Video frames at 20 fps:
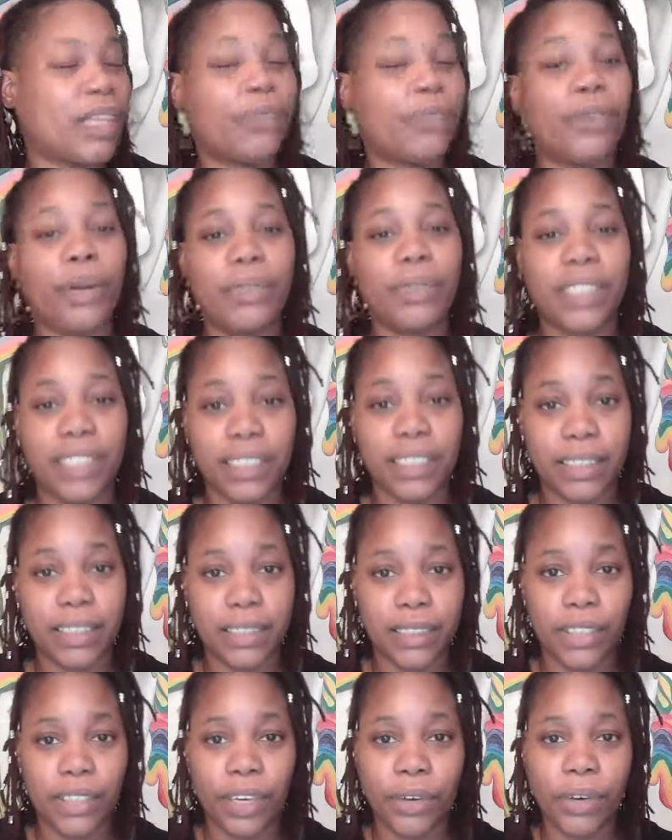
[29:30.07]

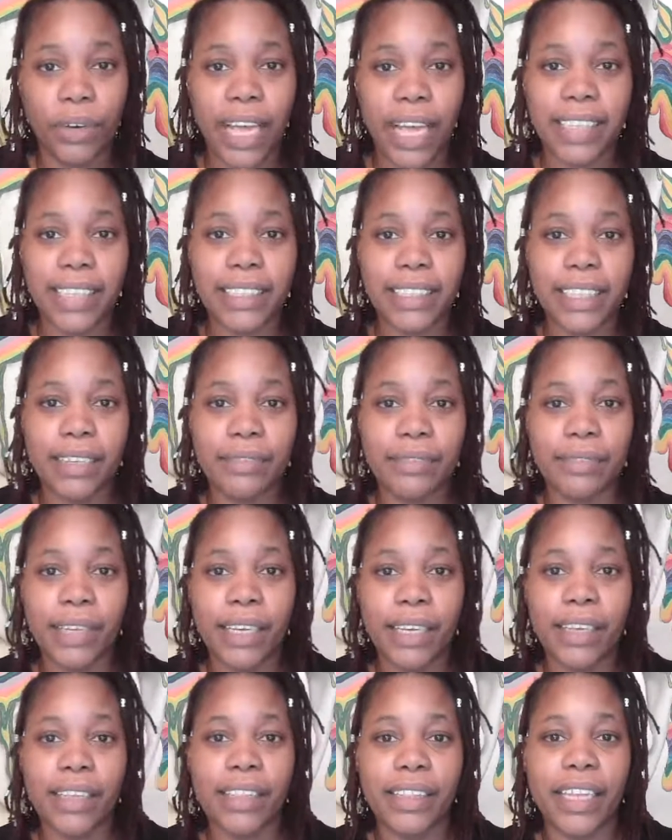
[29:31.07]
roses, as if
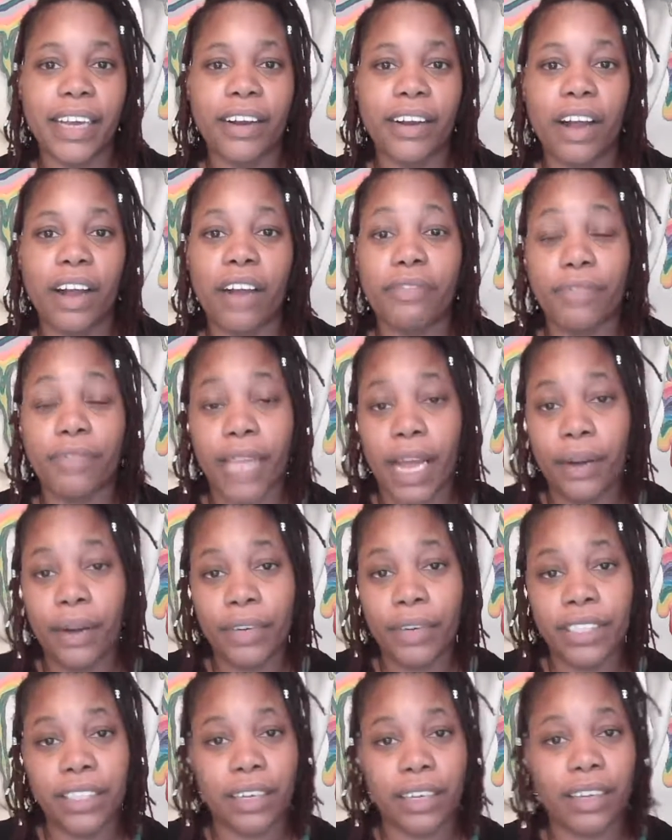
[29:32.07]
there are
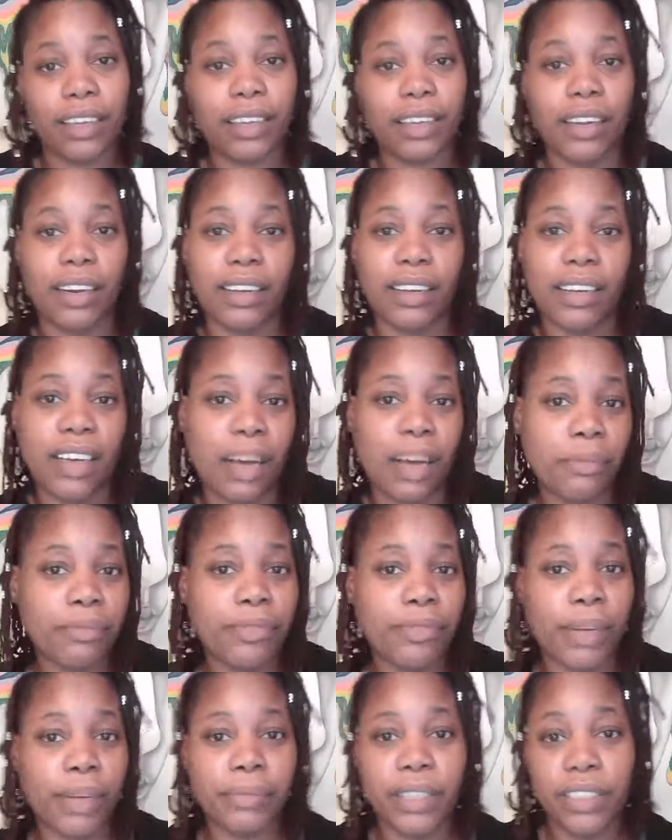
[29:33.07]
flowers that are going to
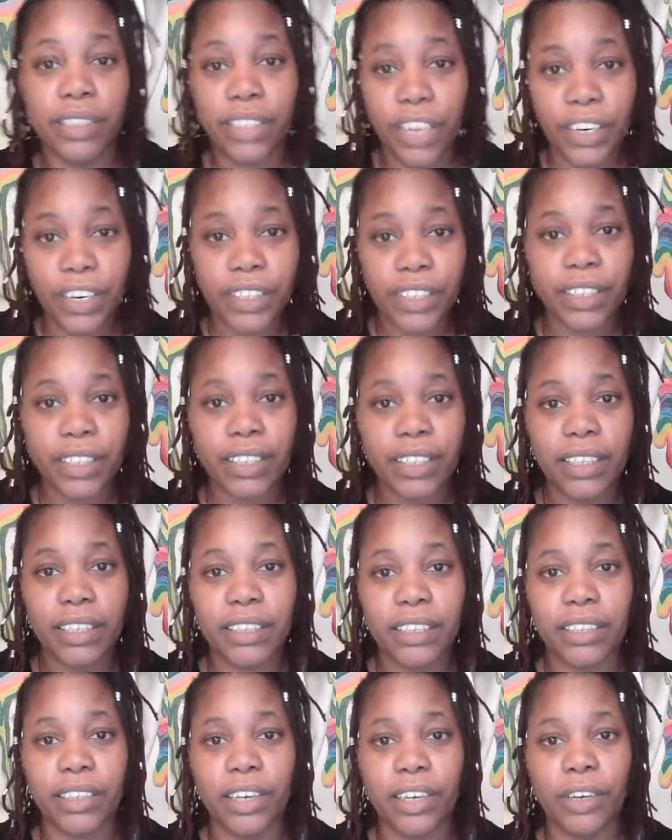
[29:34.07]
come from the dirt,
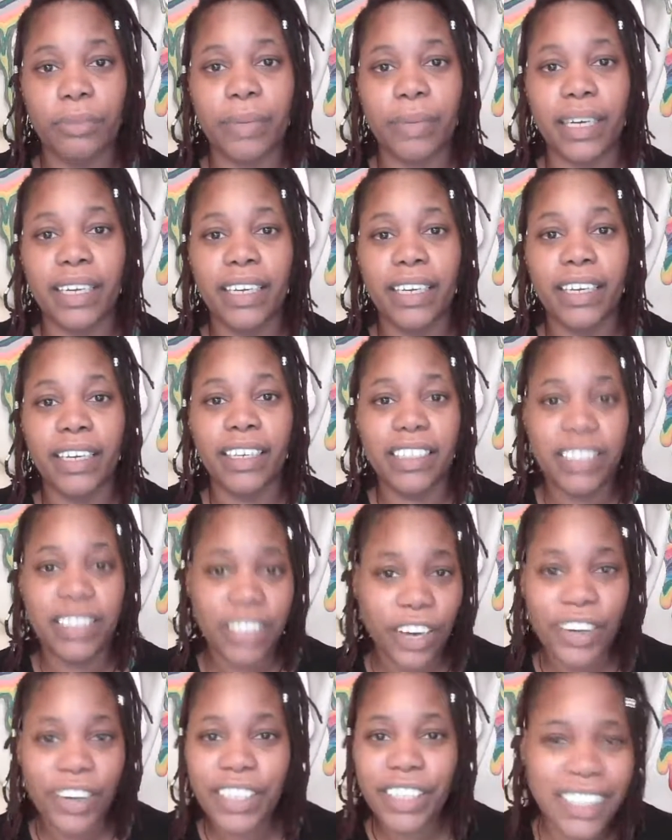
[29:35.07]
but
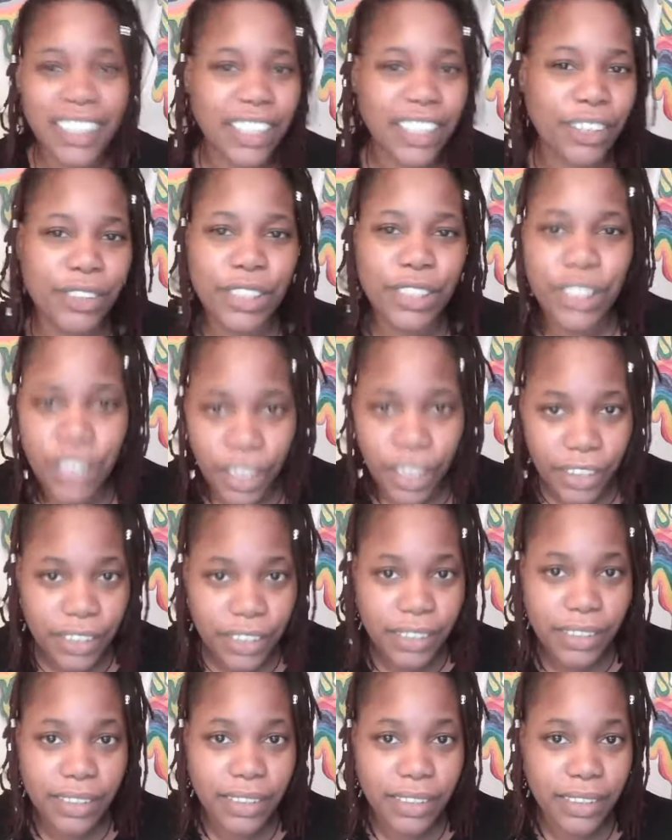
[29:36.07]
dirt is still
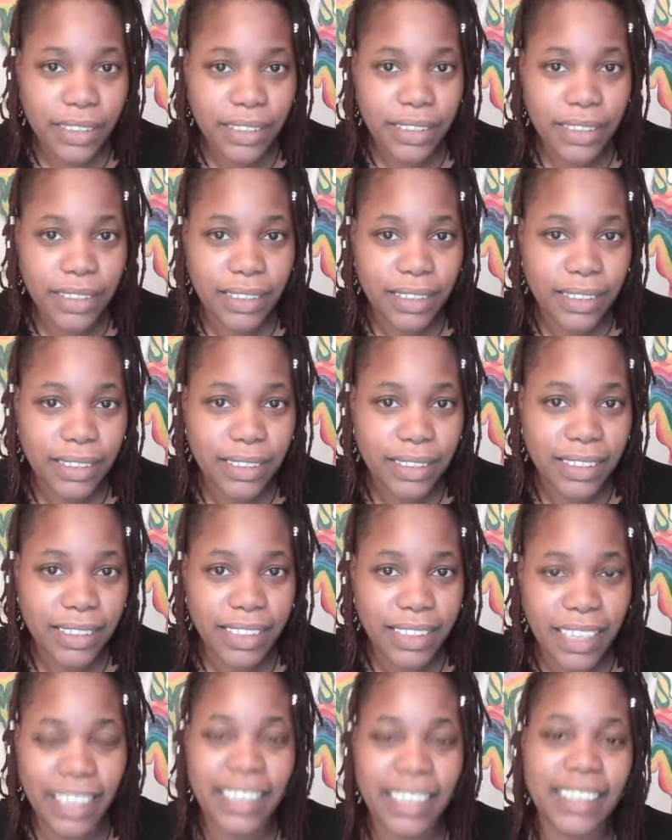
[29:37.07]
dirt.
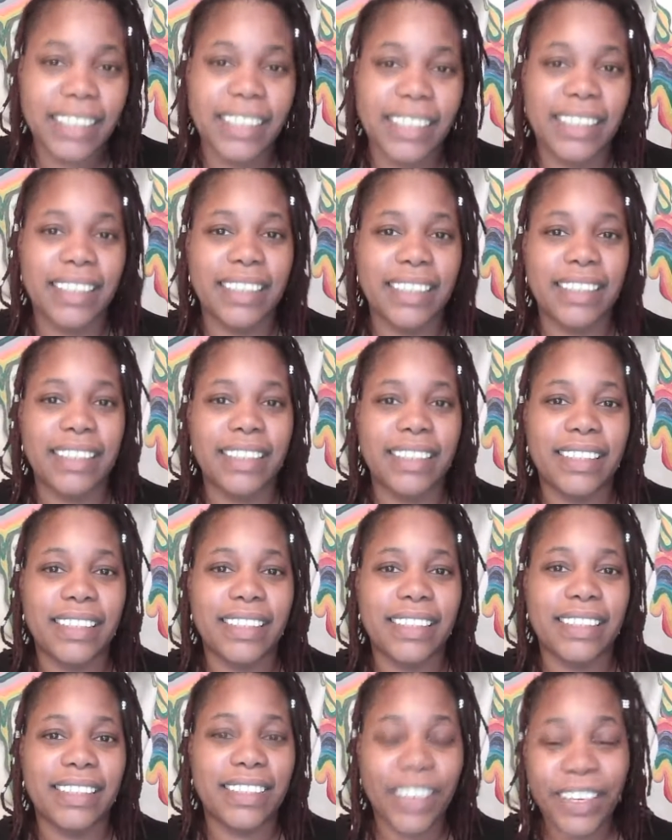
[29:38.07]
Okay?
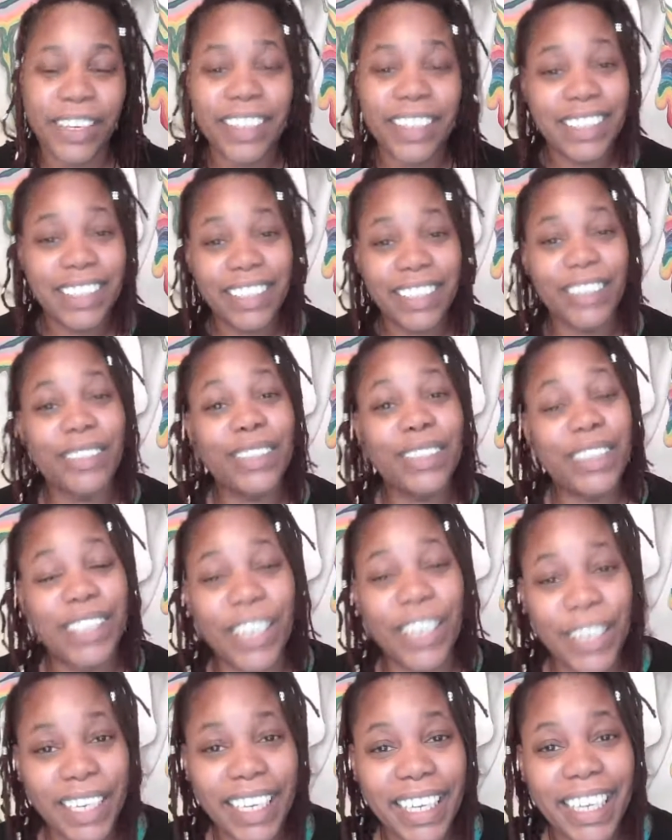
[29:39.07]
Dirt is still
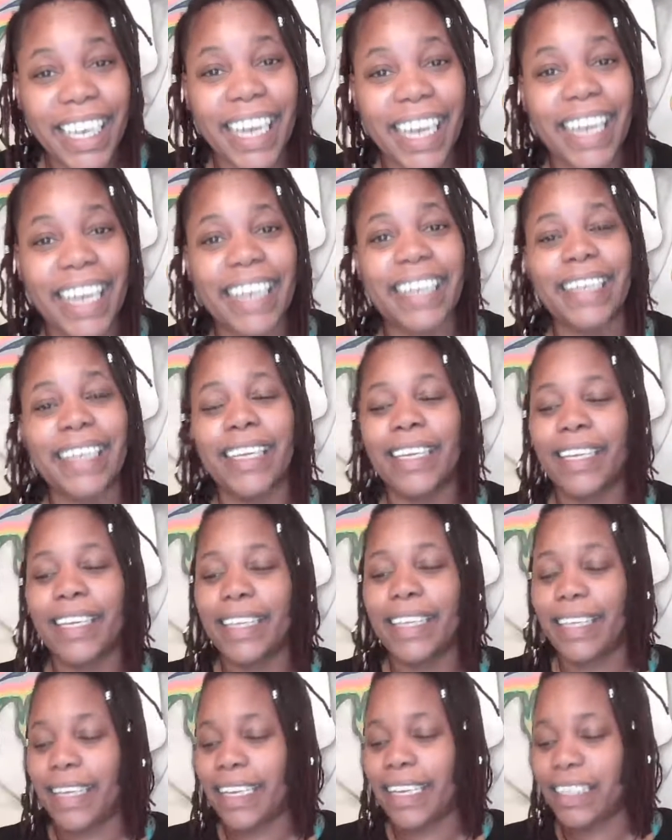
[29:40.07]
dirt, and
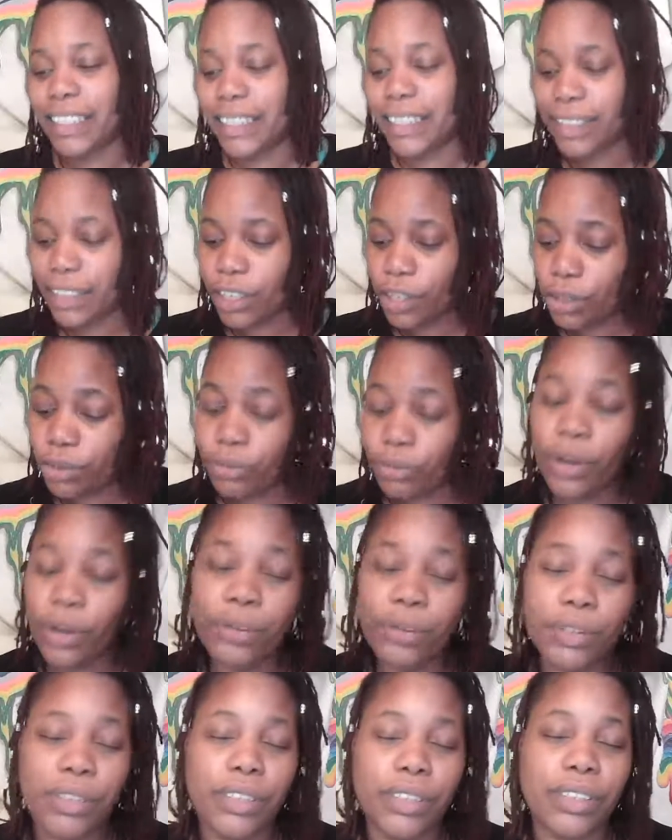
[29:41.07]

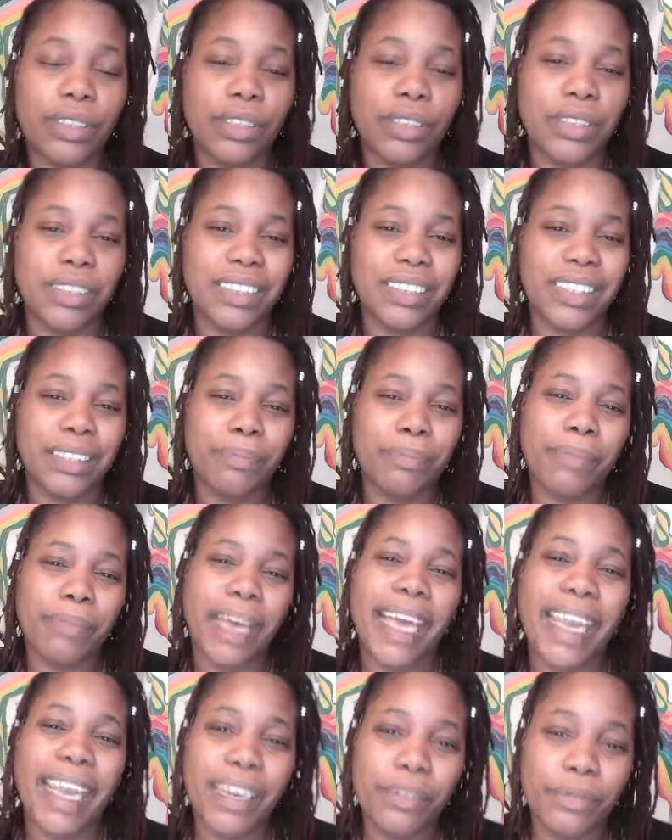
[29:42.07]
growth is
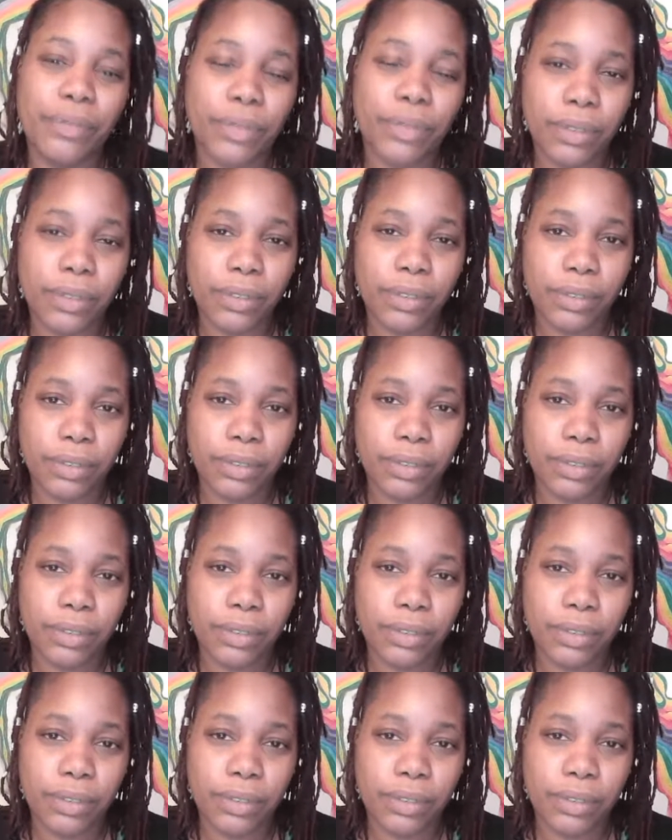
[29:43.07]
painful.